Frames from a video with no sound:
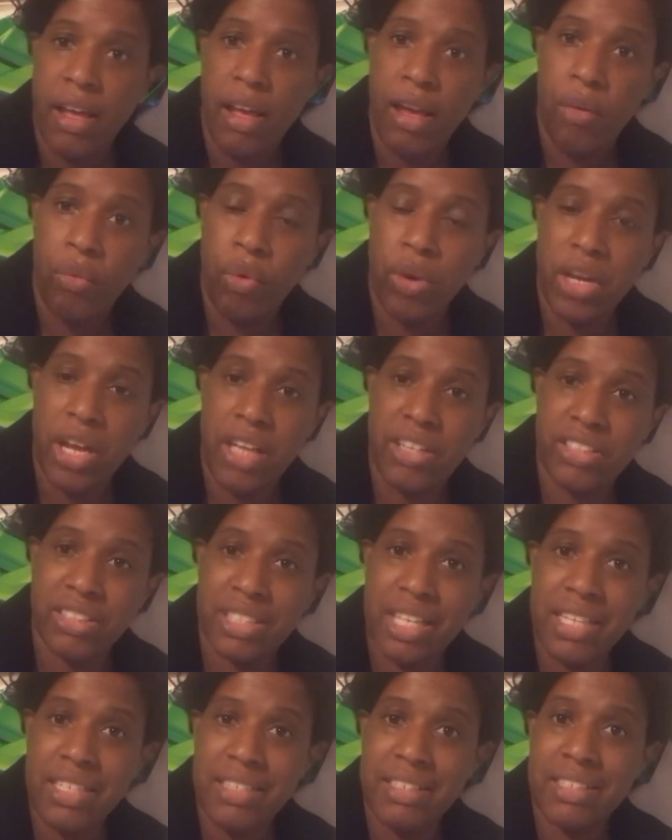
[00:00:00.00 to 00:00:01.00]
When I
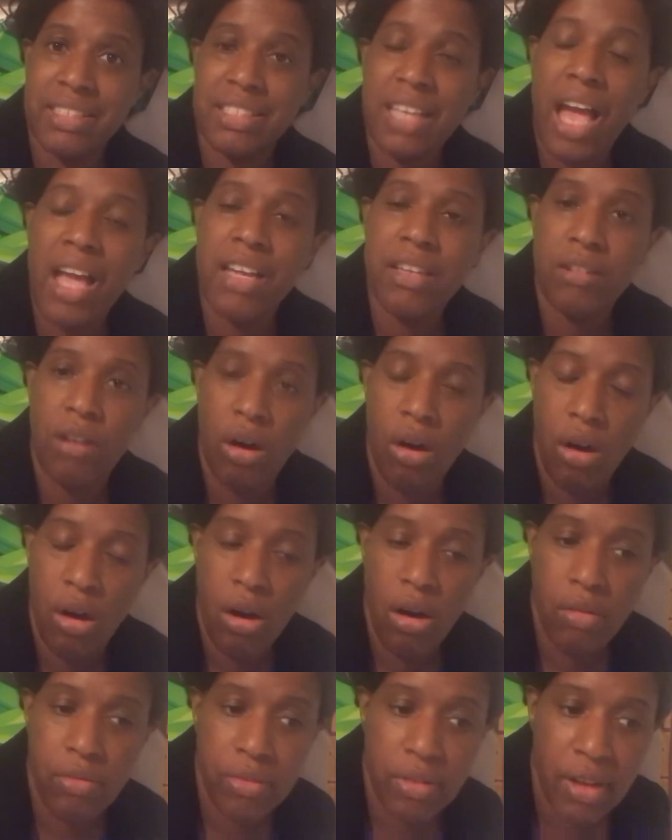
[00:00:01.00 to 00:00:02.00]
say sign
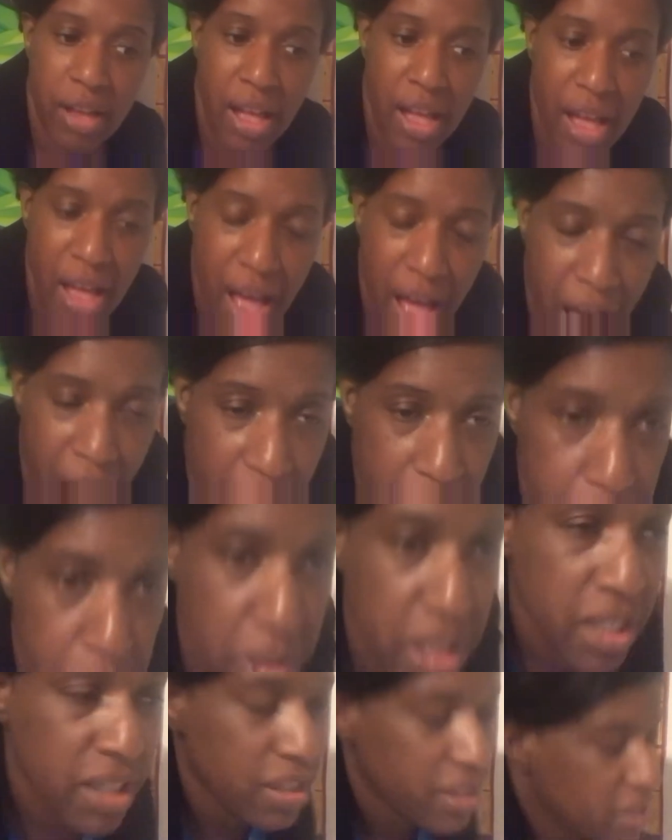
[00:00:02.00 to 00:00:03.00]
off, I
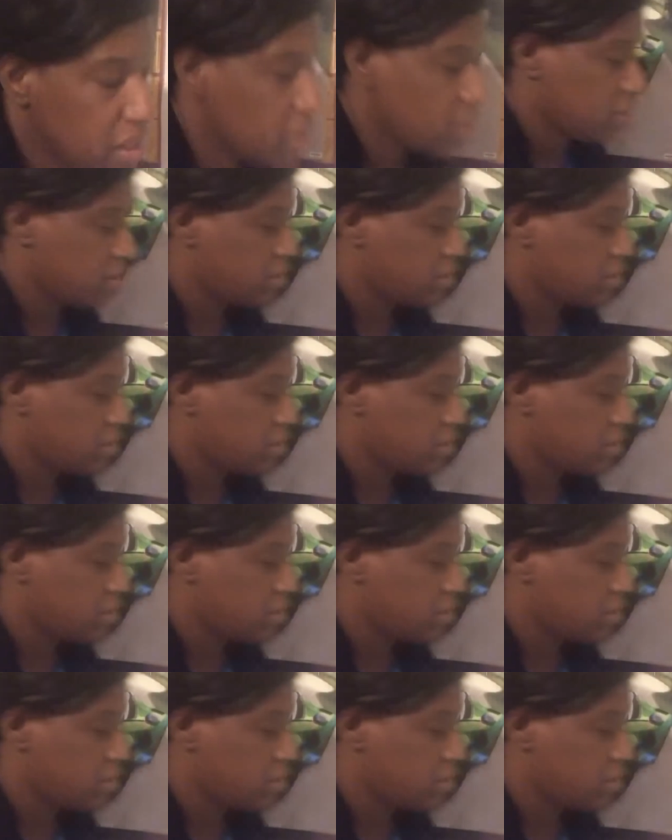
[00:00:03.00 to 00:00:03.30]
mean